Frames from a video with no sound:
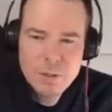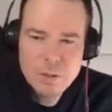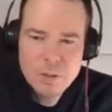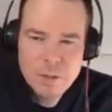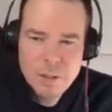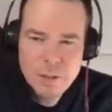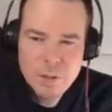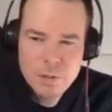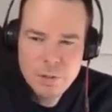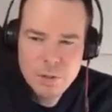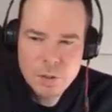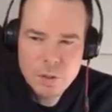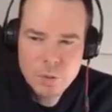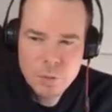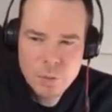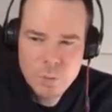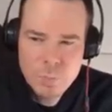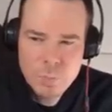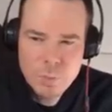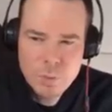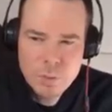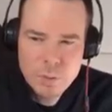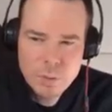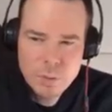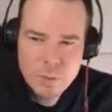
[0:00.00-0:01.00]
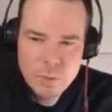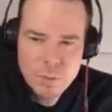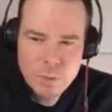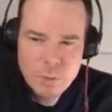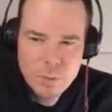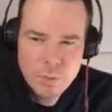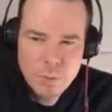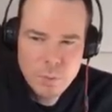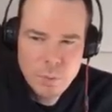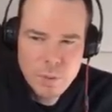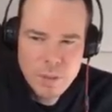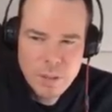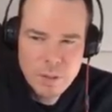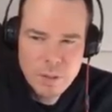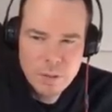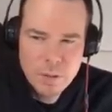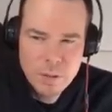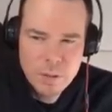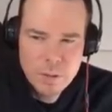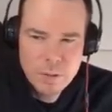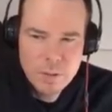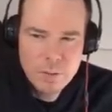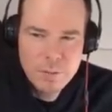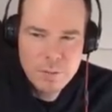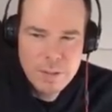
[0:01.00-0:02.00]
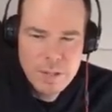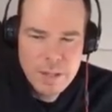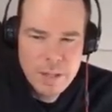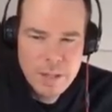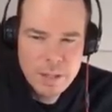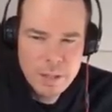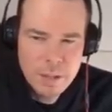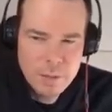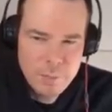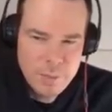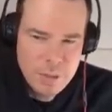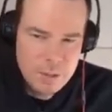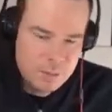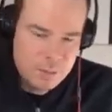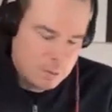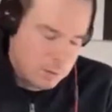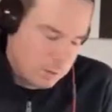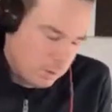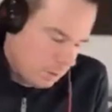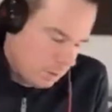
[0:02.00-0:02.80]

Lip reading: that are in a group, we call the element,